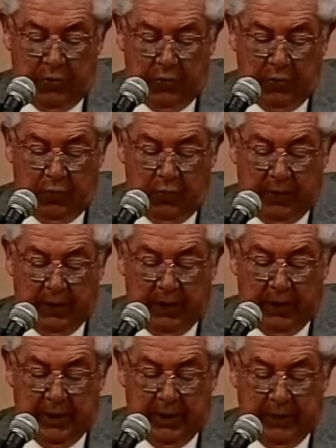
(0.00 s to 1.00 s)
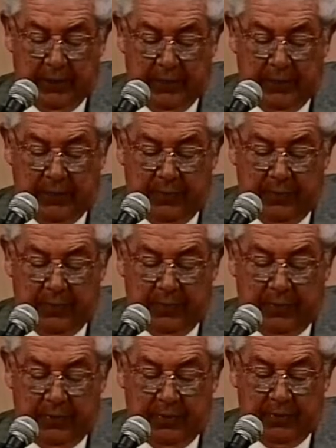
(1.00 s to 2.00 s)
we uh,
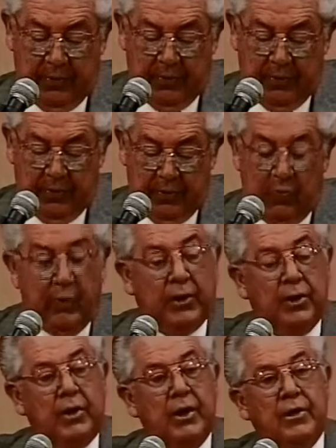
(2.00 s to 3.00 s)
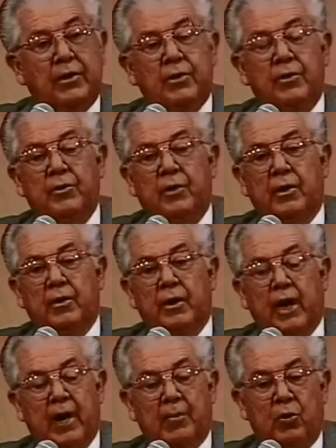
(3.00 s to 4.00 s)
we continue to
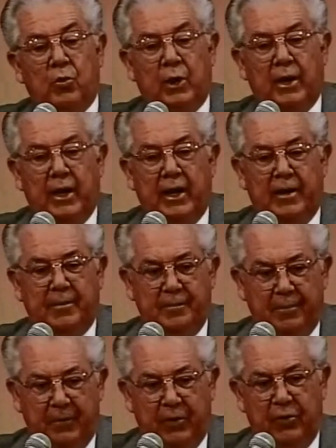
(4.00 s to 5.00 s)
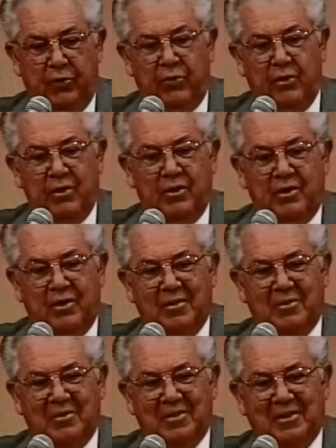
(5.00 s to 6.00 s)
hammer away at it, Hugh, and uh,
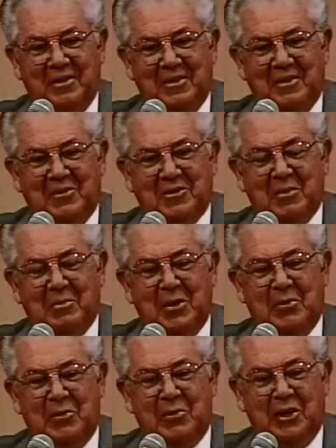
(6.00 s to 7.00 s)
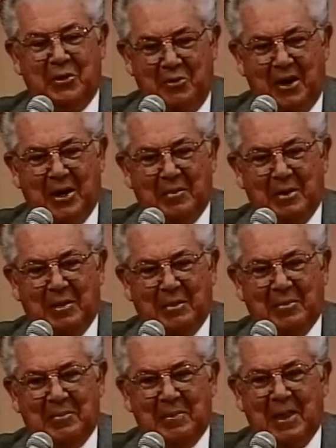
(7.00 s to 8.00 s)
someday we'll get it right, maybe.
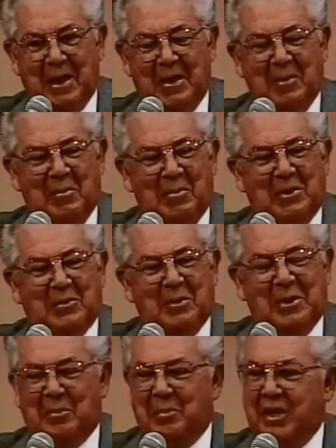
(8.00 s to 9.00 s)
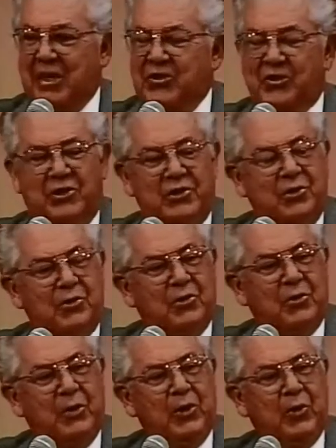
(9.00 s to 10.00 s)
It's been a pleasure to, to
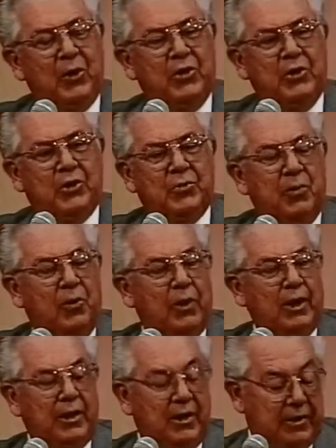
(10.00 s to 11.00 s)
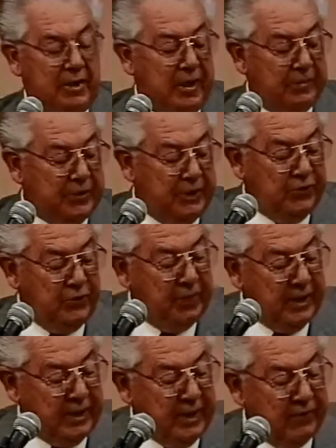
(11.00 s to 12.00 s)
be with you this morning. Uh, Tom said you
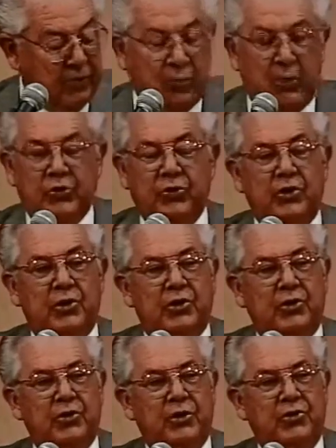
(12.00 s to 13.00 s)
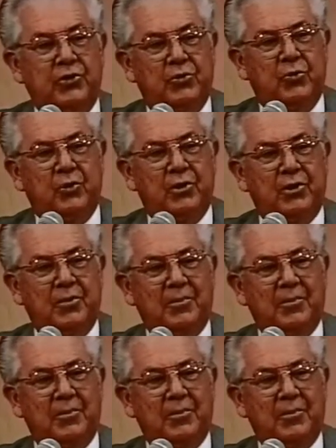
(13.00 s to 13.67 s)
might have a question or two that you wanted to